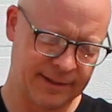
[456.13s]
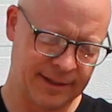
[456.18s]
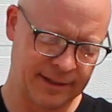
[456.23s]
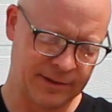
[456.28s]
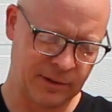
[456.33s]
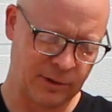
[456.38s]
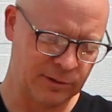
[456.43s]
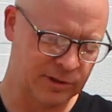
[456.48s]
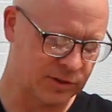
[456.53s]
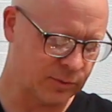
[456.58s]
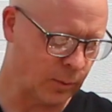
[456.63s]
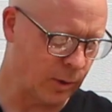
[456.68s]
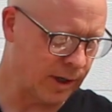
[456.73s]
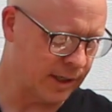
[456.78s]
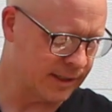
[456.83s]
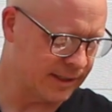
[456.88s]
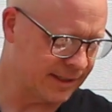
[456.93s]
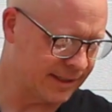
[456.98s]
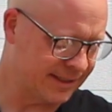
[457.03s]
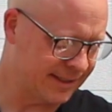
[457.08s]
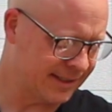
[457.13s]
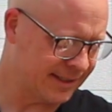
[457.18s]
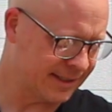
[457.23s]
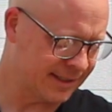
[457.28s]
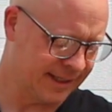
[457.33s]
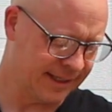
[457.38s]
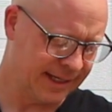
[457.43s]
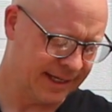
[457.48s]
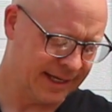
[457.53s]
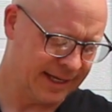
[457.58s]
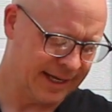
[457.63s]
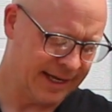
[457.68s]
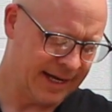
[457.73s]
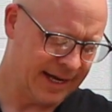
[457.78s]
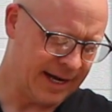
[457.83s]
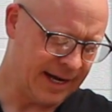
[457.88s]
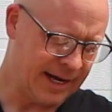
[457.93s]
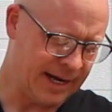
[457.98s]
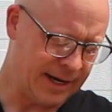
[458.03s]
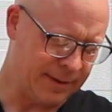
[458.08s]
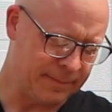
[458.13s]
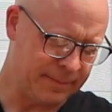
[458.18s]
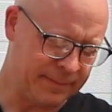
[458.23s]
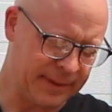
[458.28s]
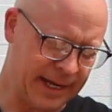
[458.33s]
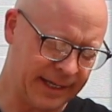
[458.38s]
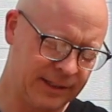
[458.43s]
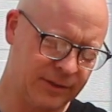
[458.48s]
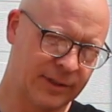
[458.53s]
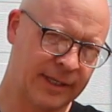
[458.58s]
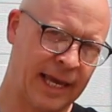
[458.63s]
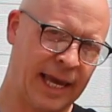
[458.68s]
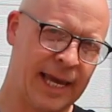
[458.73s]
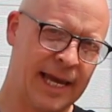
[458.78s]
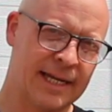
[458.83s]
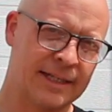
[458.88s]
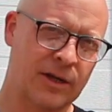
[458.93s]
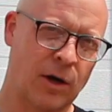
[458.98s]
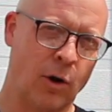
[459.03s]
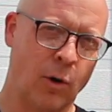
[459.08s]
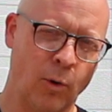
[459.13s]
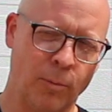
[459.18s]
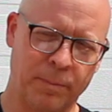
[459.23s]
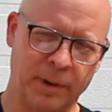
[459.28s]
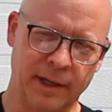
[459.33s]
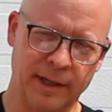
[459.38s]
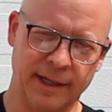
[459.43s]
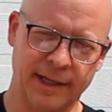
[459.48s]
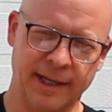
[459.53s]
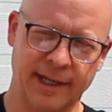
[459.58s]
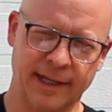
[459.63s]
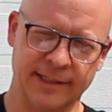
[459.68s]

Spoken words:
that those ones that you can't open.